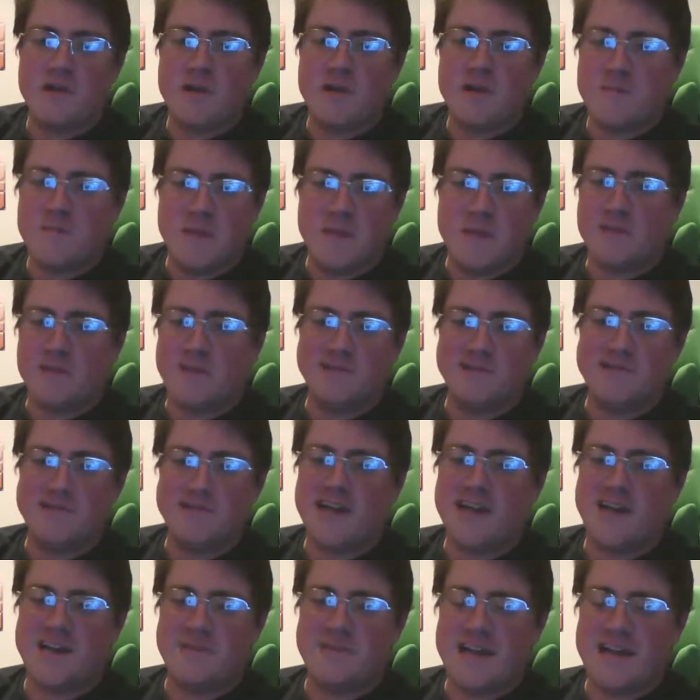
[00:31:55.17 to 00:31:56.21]
People are trying to
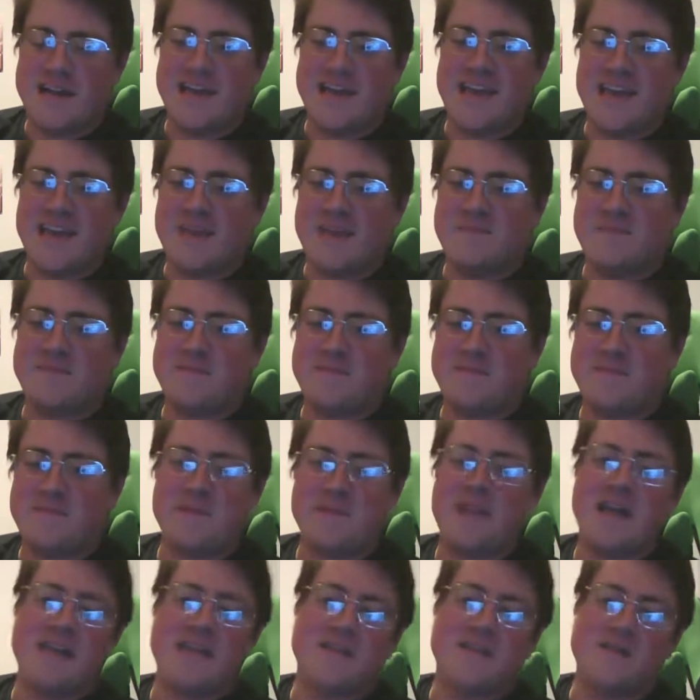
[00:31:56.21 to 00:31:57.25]
make games that were
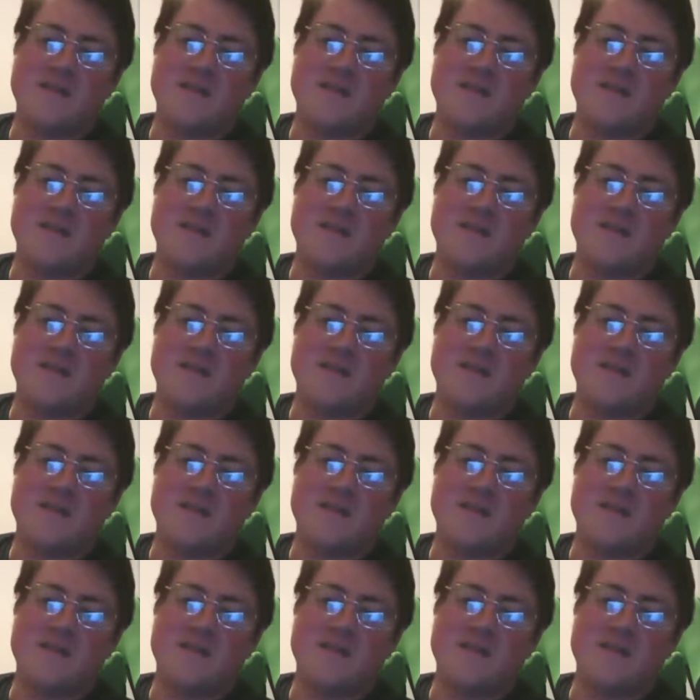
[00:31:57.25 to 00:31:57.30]
like the